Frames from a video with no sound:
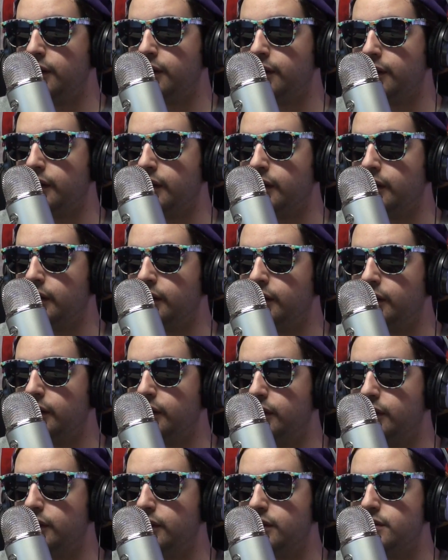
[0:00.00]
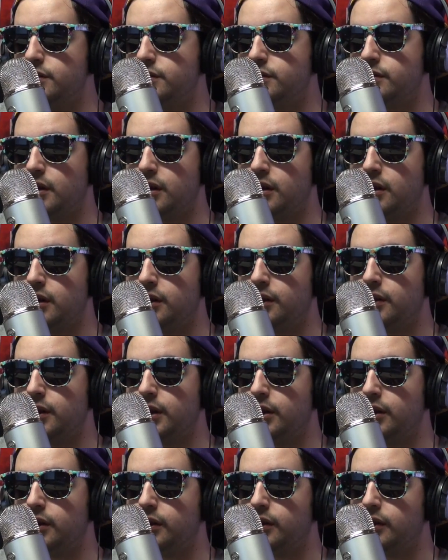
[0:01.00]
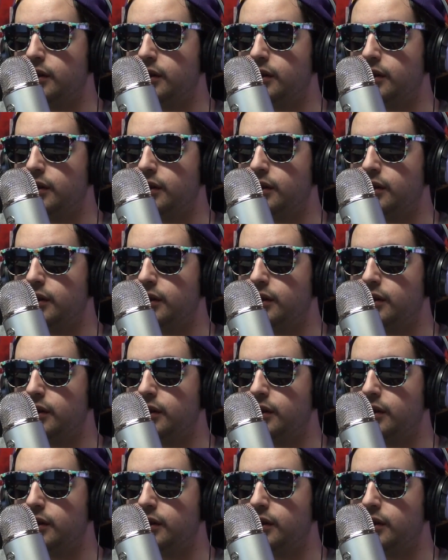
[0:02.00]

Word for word: thing. Couldn't start it though.